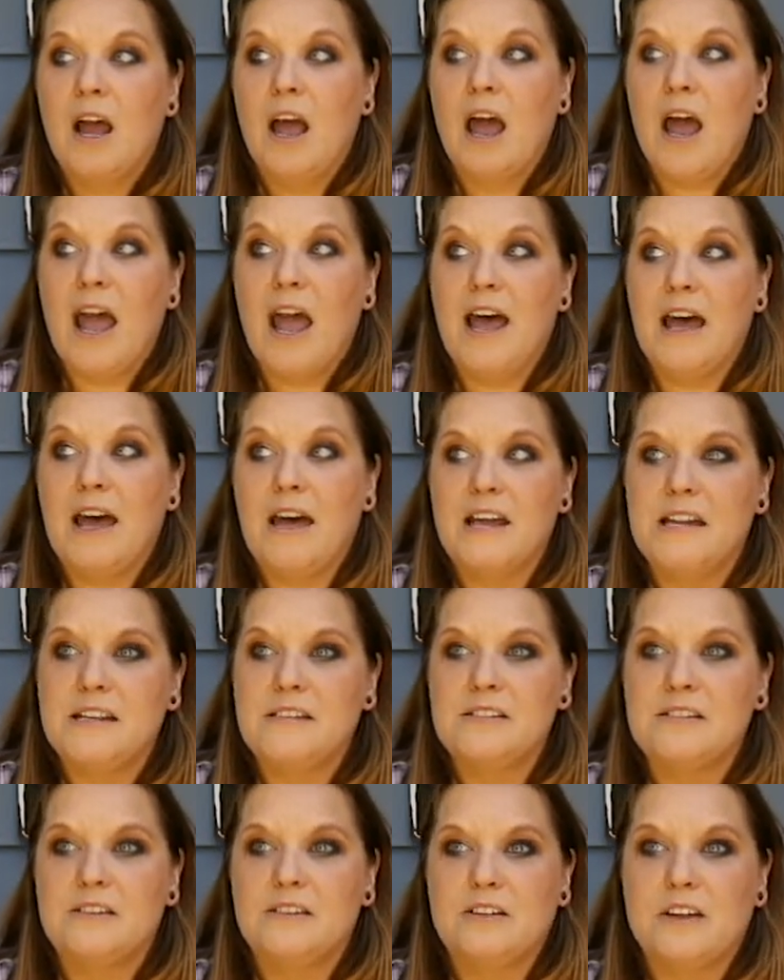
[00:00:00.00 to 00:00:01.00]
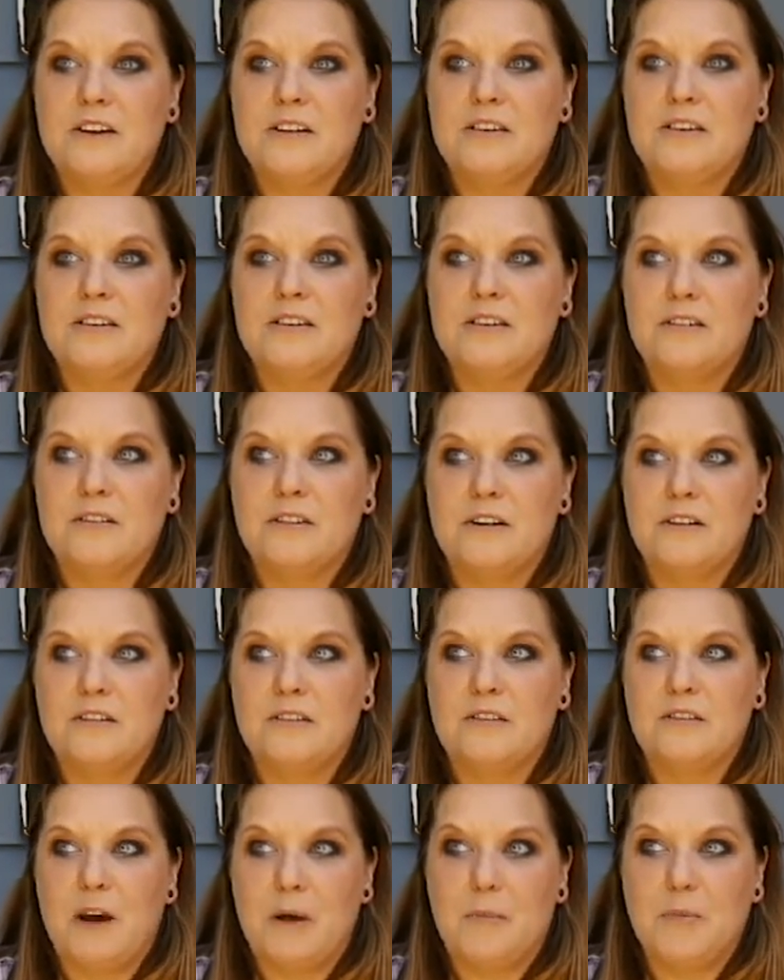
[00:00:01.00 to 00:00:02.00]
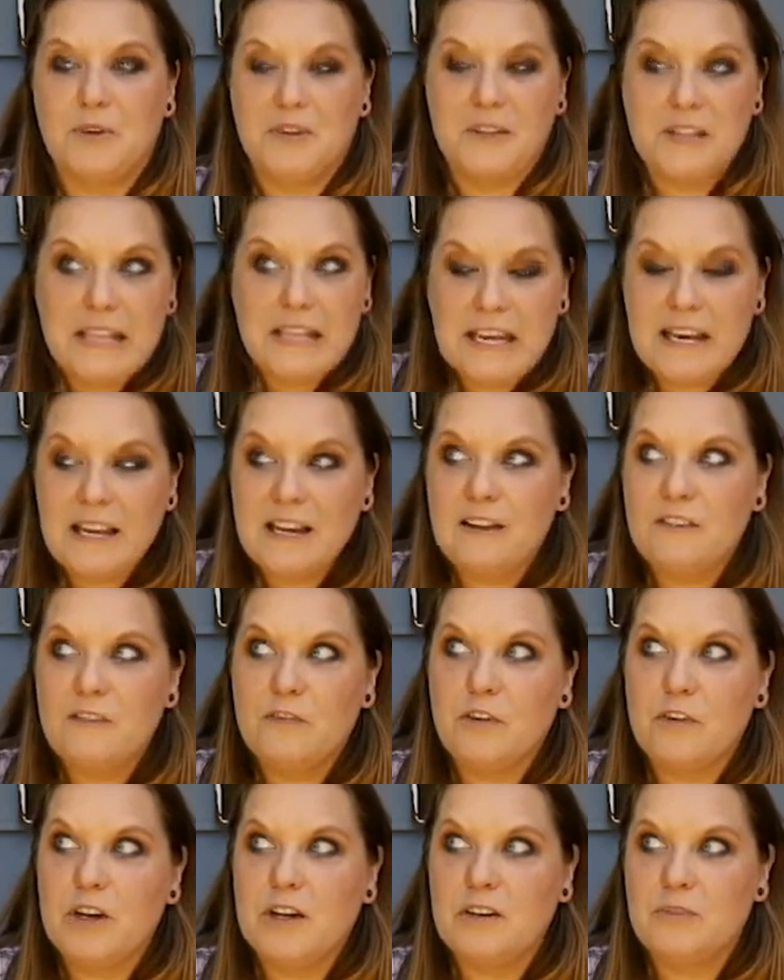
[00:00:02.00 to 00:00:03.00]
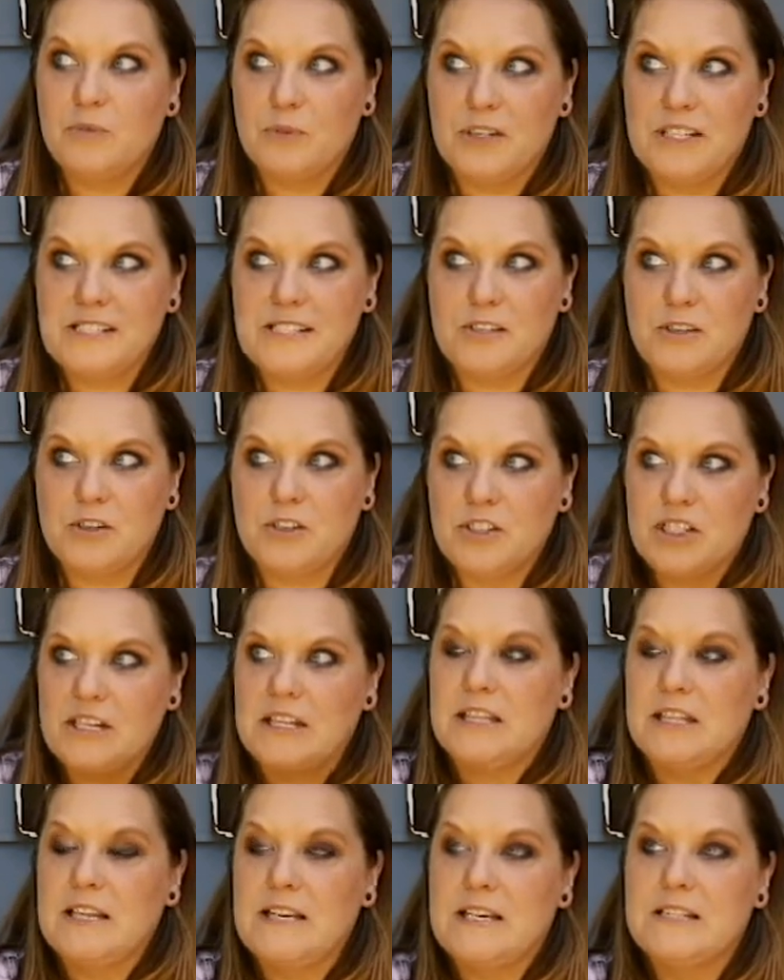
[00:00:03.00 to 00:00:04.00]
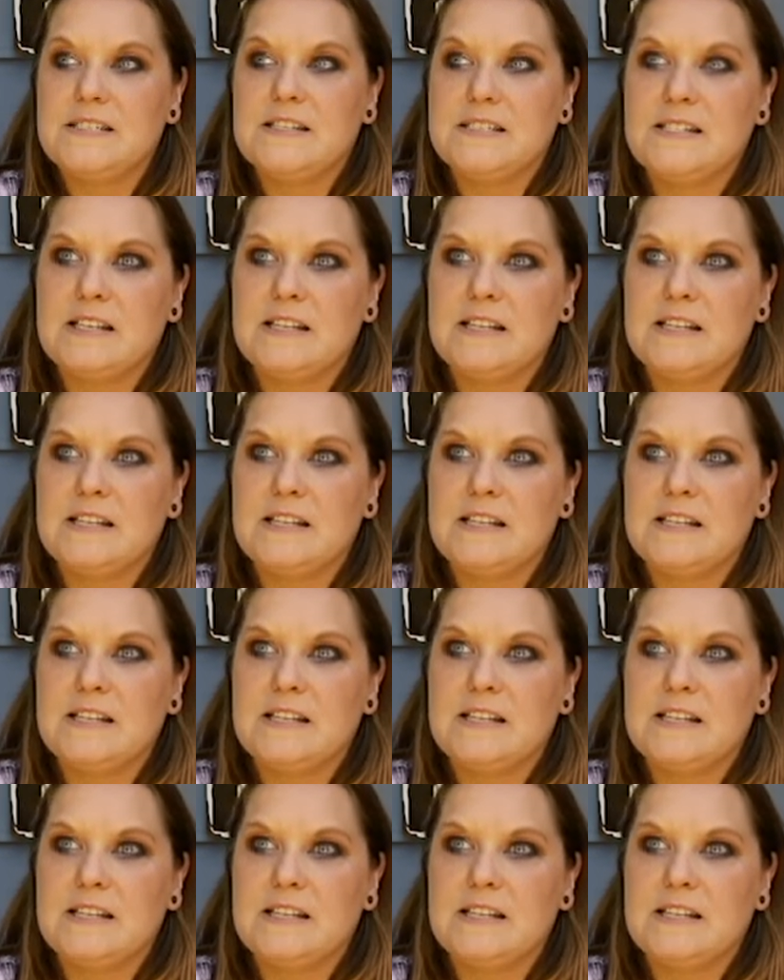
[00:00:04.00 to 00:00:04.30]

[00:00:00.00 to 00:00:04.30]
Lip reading: And there, I believe in researching these,